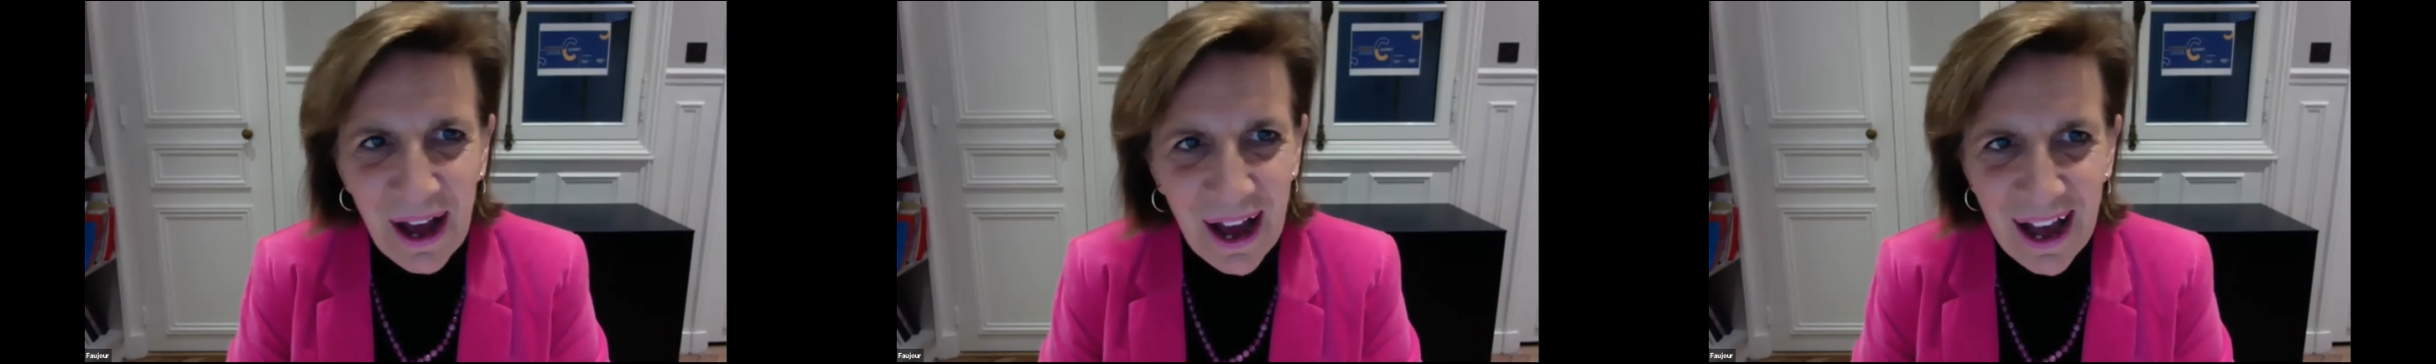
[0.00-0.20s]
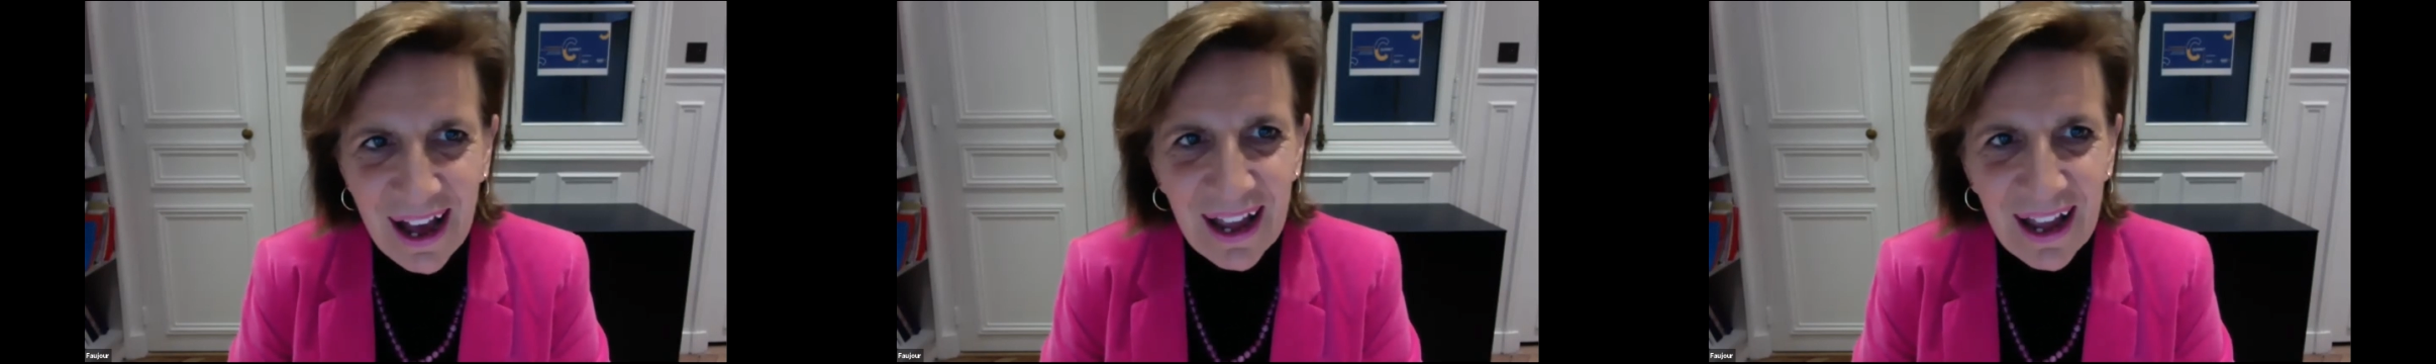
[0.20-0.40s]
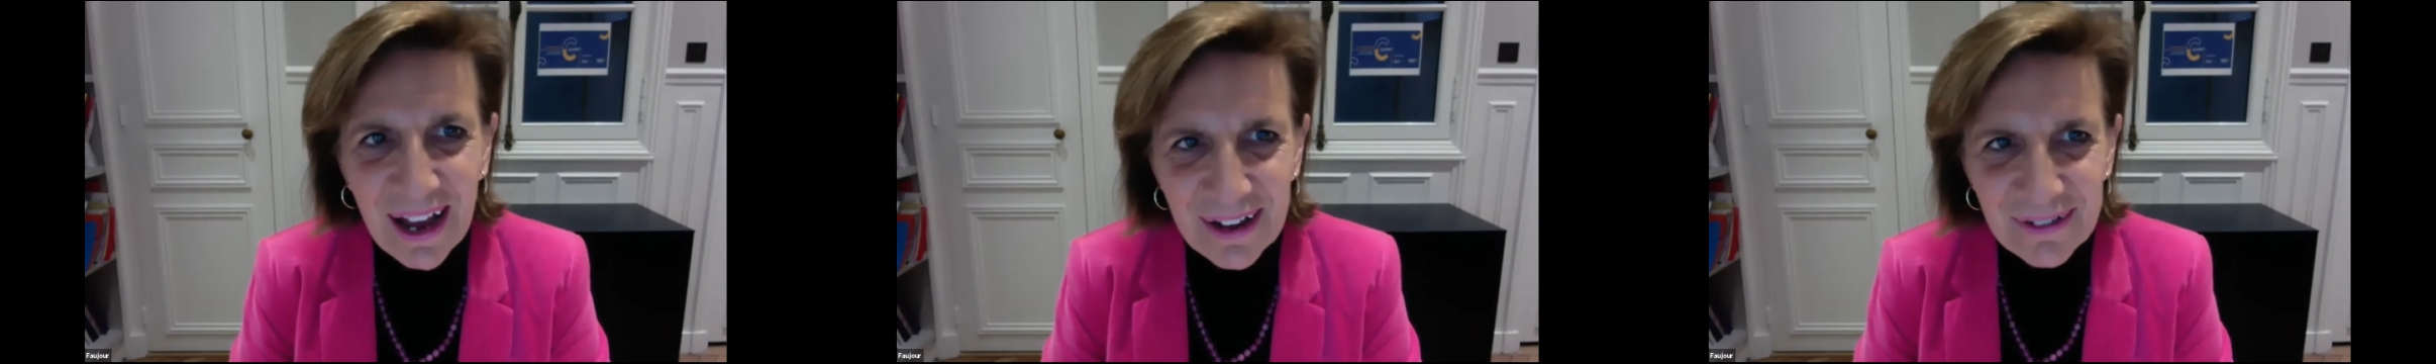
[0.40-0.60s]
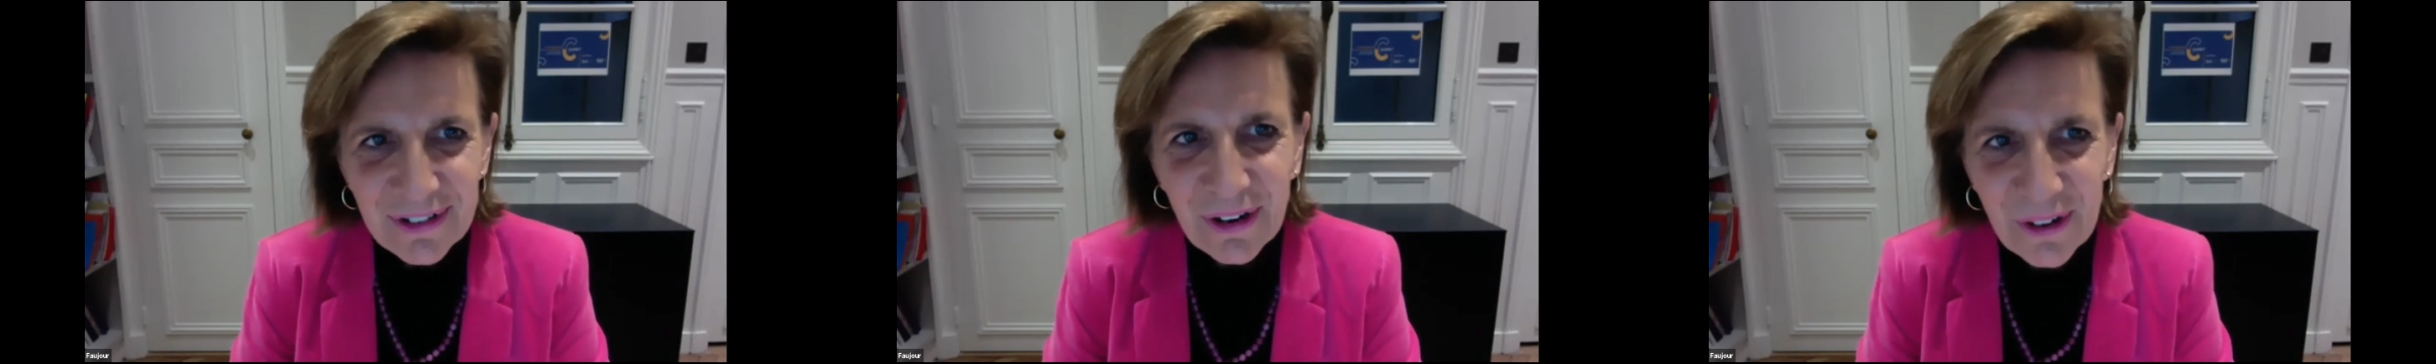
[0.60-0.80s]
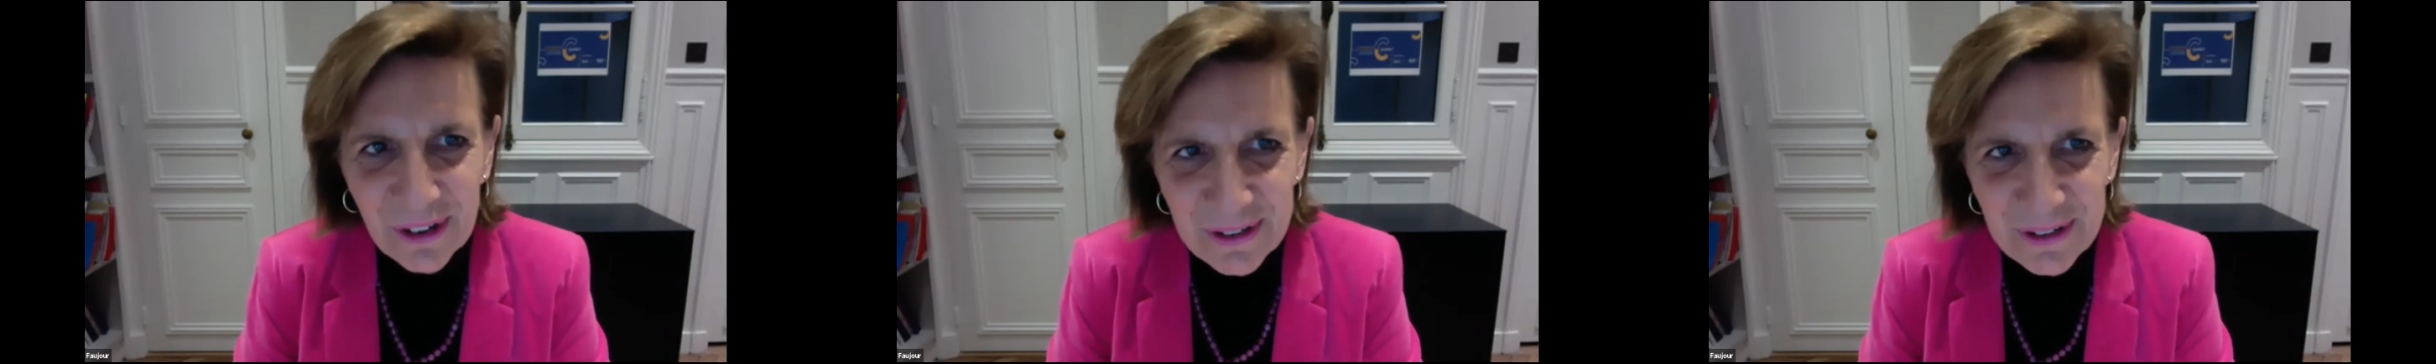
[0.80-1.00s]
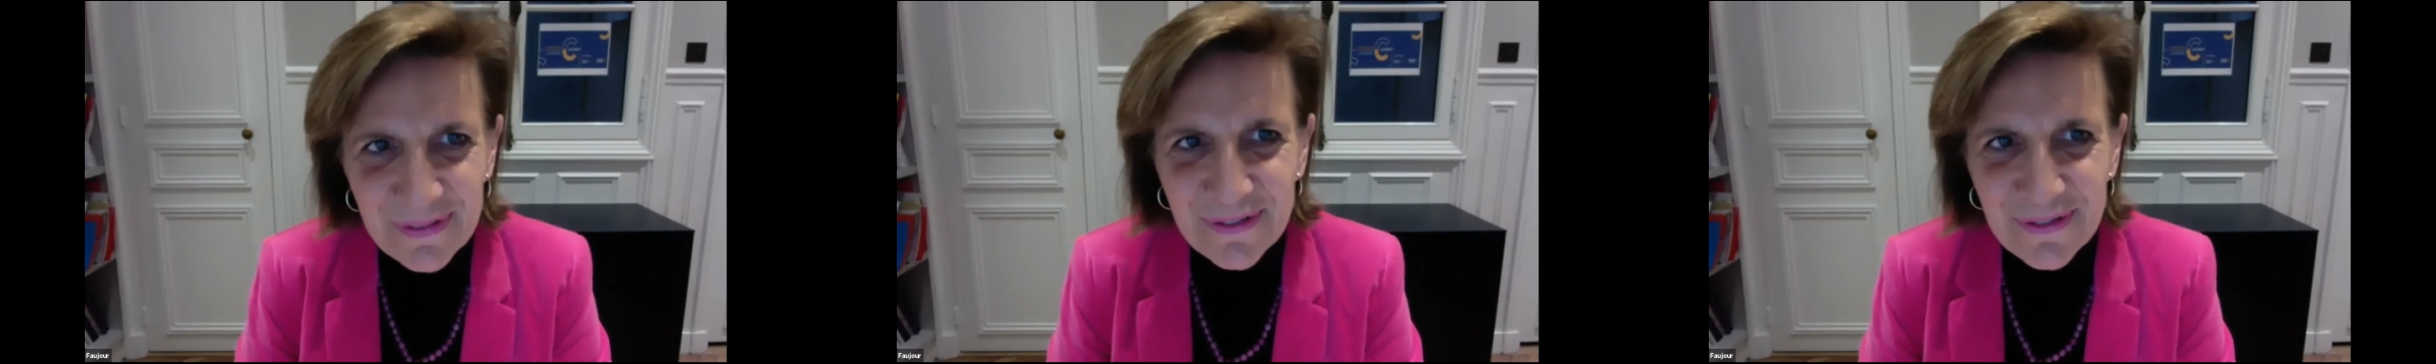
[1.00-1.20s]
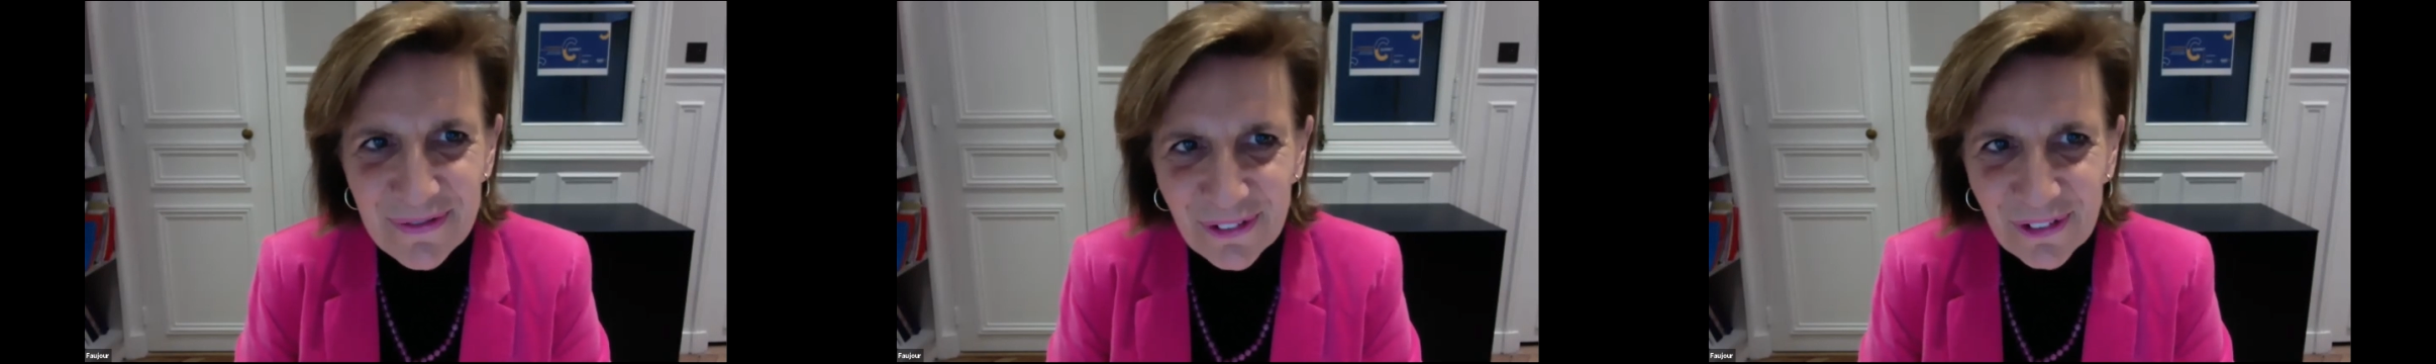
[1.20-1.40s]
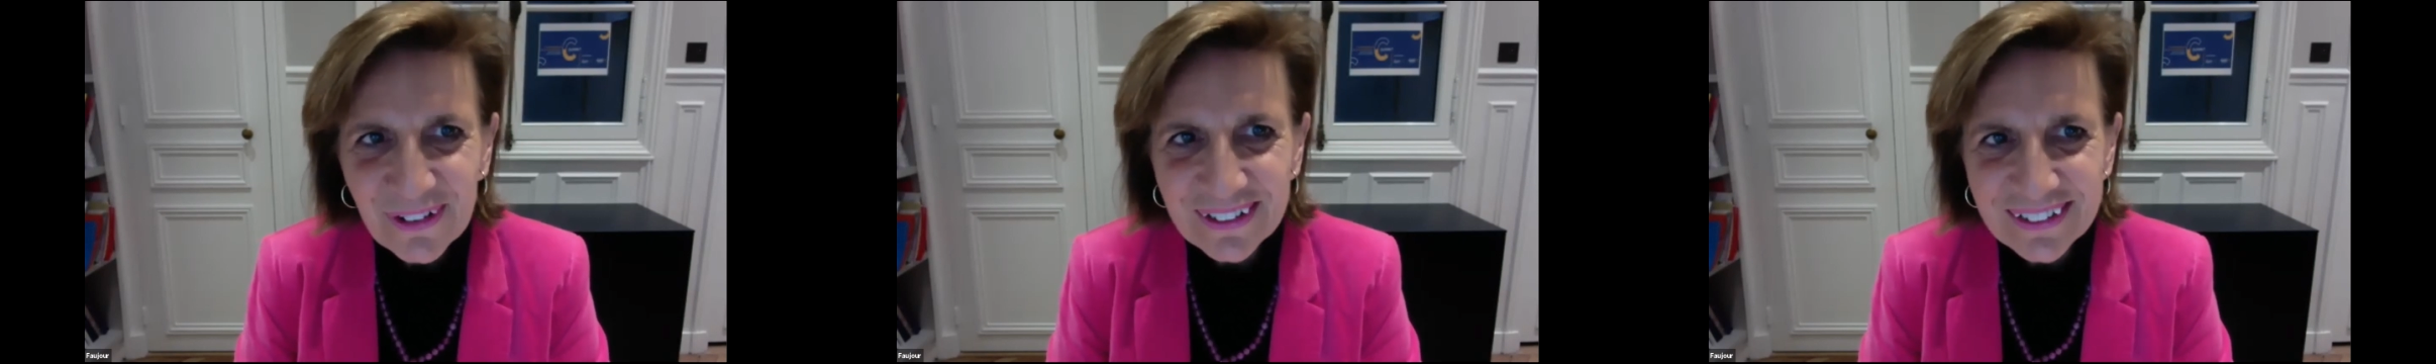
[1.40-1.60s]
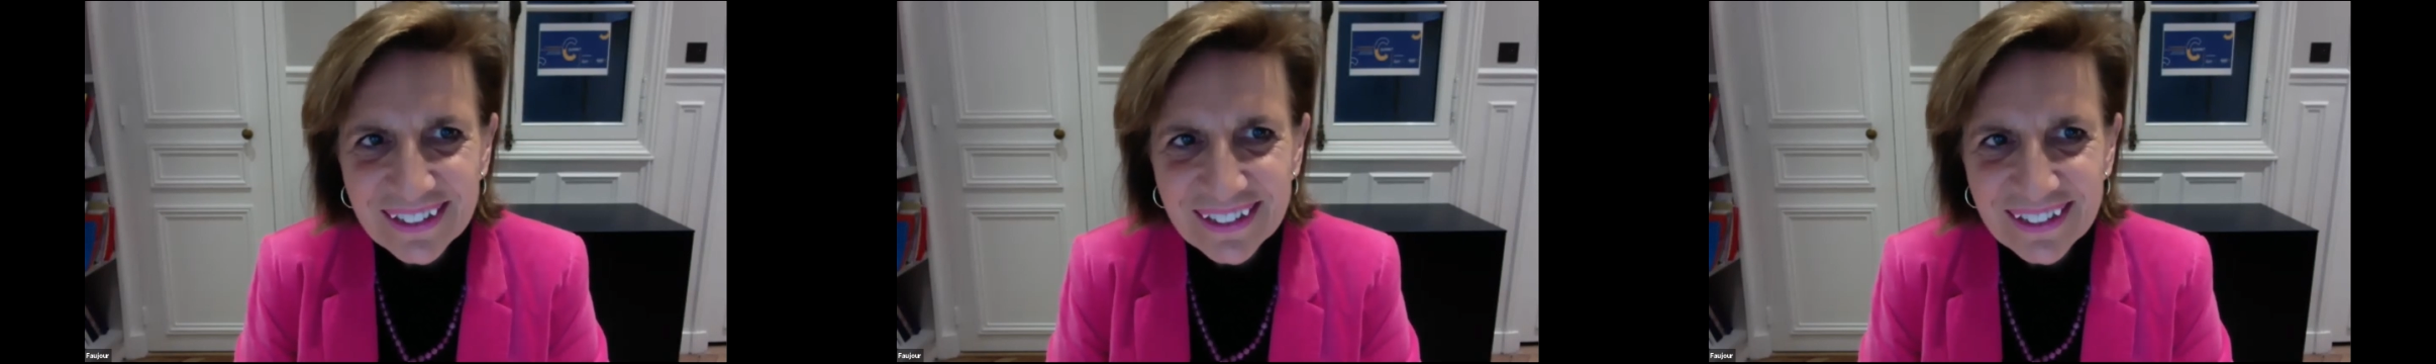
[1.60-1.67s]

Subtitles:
have heard before